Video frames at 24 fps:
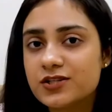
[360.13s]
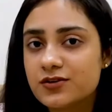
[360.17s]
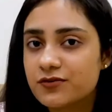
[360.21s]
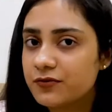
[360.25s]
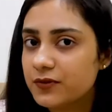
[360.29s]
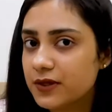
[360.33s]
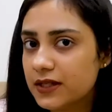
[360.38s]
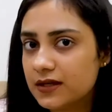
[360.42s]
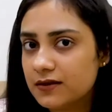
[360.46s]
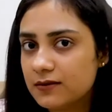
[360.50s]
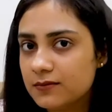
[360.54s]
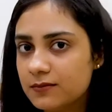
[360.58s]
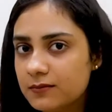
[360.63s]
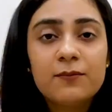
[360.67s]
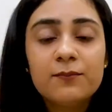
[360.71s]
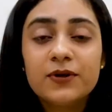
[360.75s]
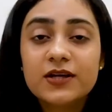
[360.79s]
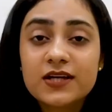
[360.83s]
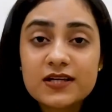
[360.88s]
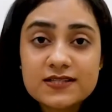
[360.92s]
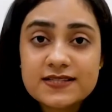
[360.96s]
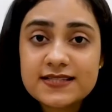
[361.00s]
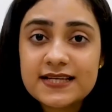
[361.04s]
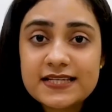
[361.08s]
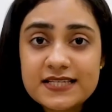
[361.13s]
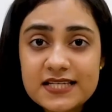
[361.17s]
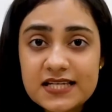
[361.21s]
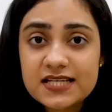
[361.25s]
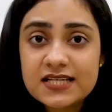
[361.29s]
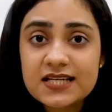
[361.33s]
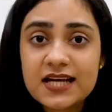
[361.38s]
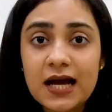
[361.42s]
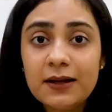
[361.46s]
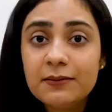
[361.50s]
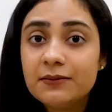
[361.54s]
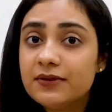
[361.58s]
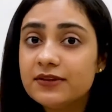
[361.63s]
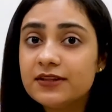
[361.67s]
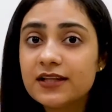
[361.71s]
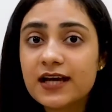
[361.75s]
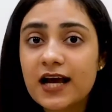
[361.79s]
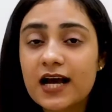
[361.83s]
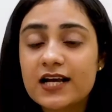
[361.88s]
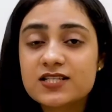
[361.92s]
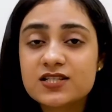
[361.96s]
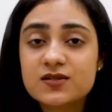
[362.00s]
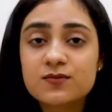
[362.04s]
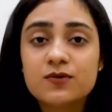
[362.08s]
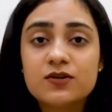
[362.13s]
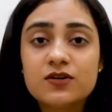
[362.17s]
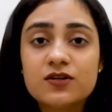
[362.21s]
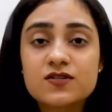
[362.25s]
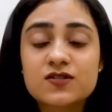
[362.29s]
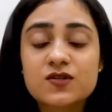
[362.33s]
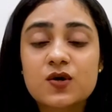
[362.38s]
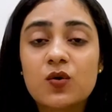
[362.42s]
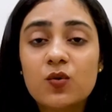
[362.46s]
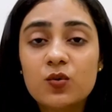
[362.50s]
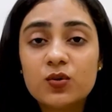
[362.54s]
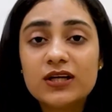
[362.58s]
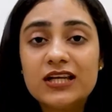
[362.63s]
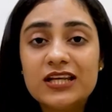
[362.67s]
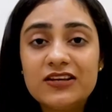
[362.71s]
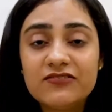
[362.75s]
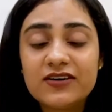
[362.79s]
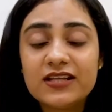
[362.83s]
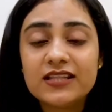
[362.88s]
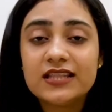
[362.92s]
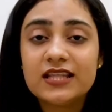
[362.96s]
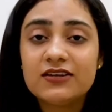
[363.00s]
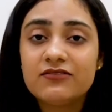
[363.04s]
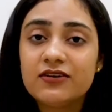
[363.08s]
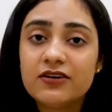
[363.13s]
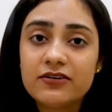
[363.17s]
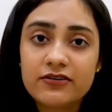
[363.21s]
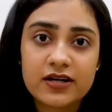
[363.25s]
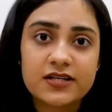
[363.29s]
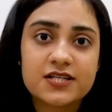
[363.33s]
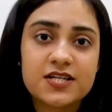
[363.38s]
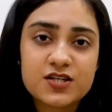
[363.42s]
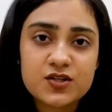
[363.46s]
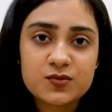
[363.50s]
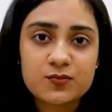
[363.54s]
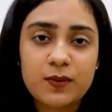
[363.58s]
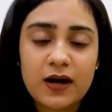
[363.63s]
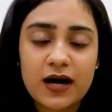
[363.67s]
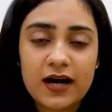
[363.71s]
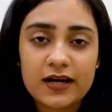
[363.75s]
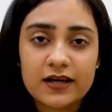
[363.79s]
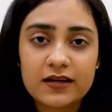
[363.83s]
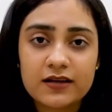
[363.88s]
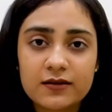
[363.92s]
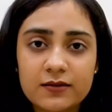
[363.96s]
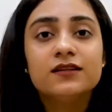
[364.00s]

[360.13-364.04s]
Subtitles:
to win, because they did come to the customers only when they were ready to buy.